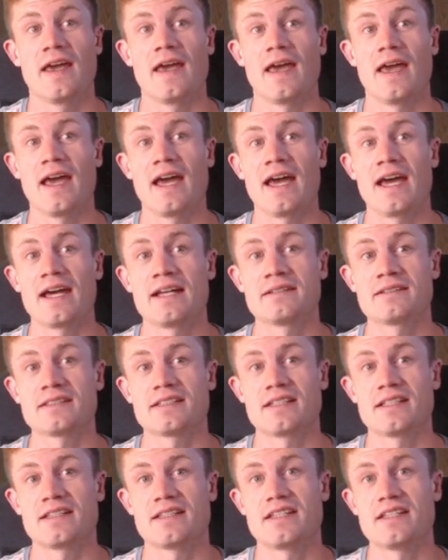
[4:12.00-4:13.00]
and
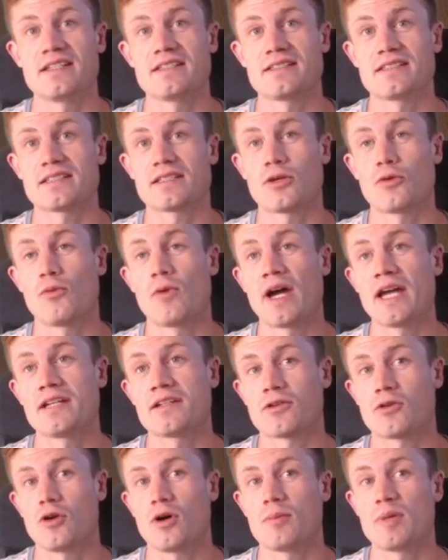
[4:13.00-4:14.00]
this is quite
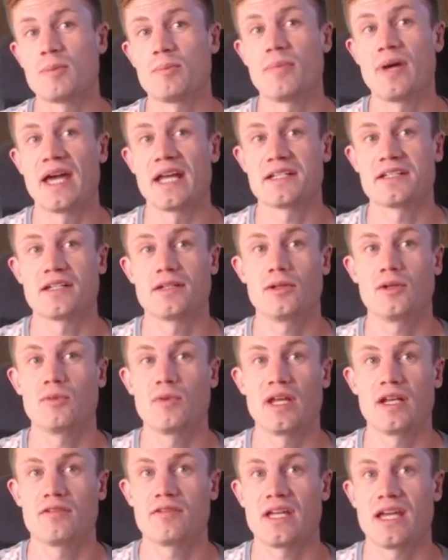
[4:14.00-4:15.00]
a common pattern
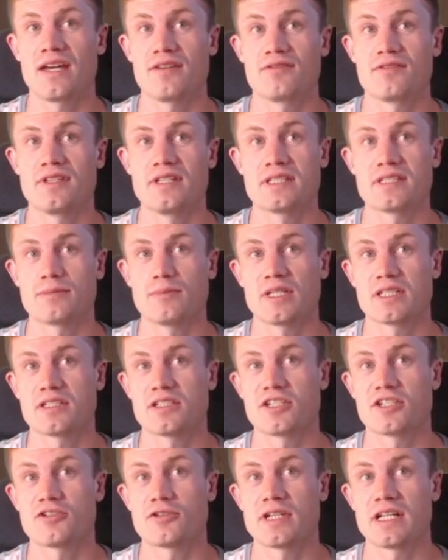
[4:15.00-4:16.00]
when we have this
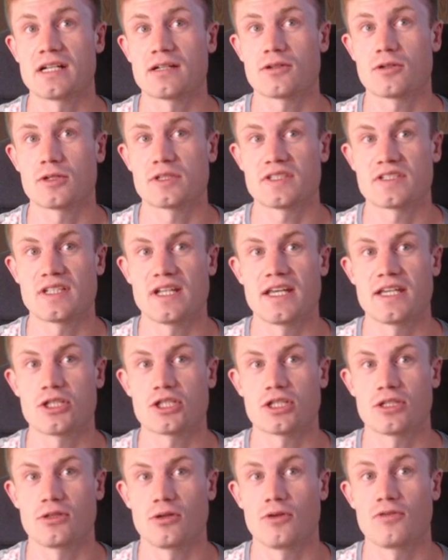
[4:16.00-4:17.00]
material
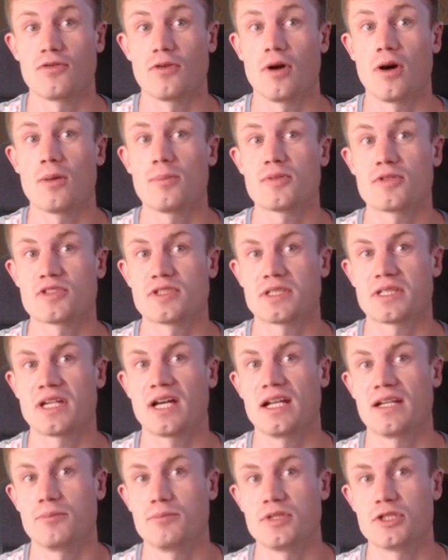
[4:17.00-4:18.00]
constellation of opposite
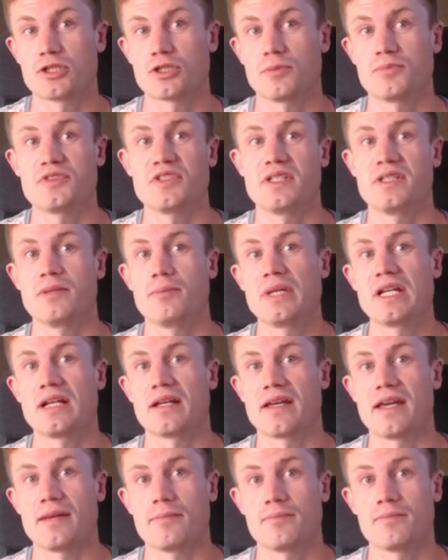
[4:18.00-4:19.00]
color bishops in the middle
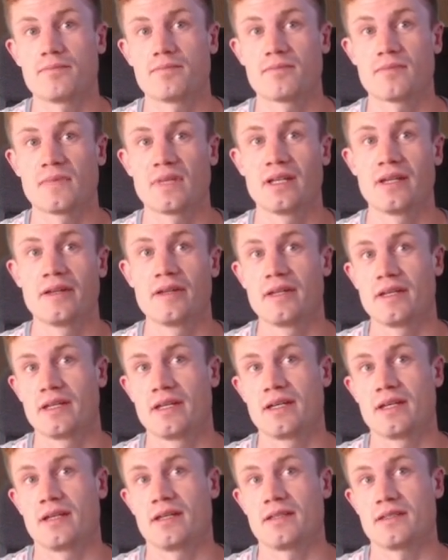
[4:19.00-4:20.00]
game.
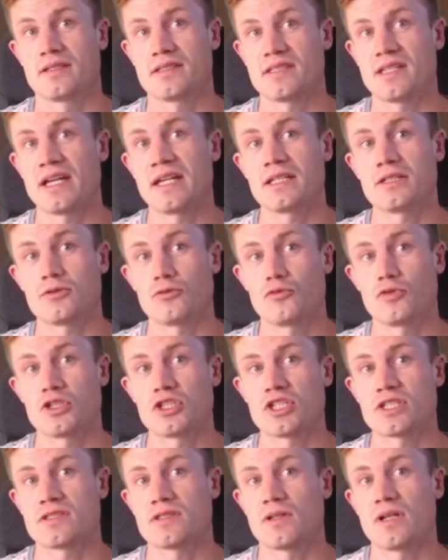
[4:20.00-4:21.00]
The side which
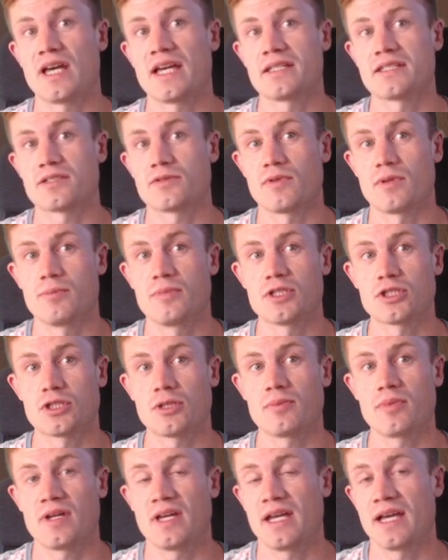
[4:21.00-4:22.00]
has a light square
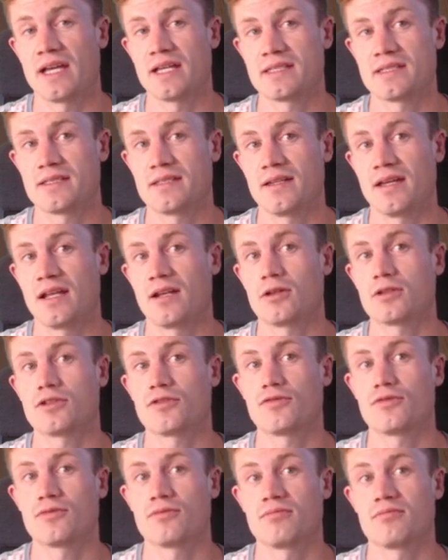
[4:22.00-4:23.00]
bishop has a
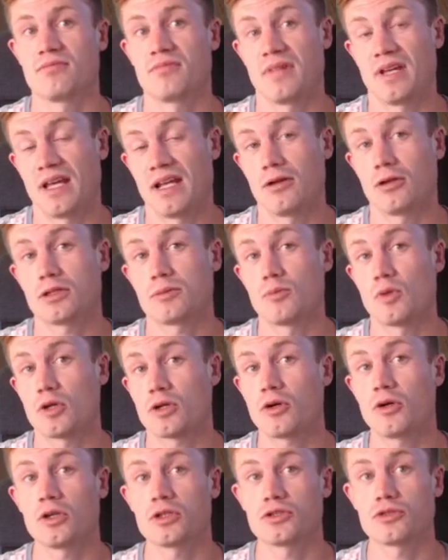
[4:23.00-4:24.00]
lot more
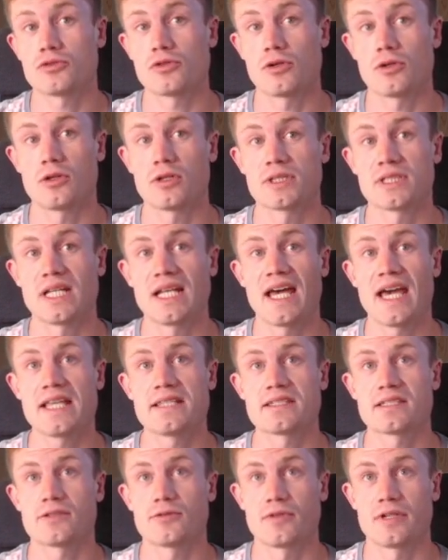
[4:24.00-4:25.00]
control on the
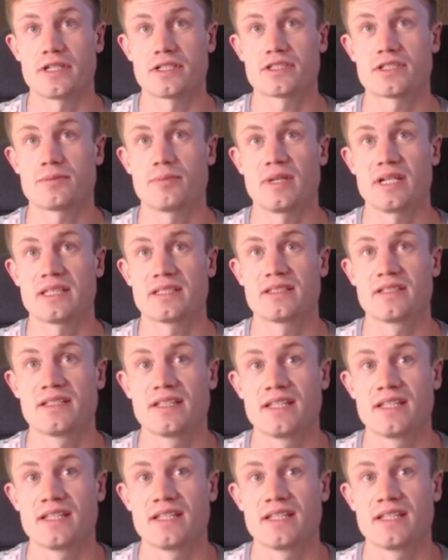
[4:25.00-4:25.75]
light squares, but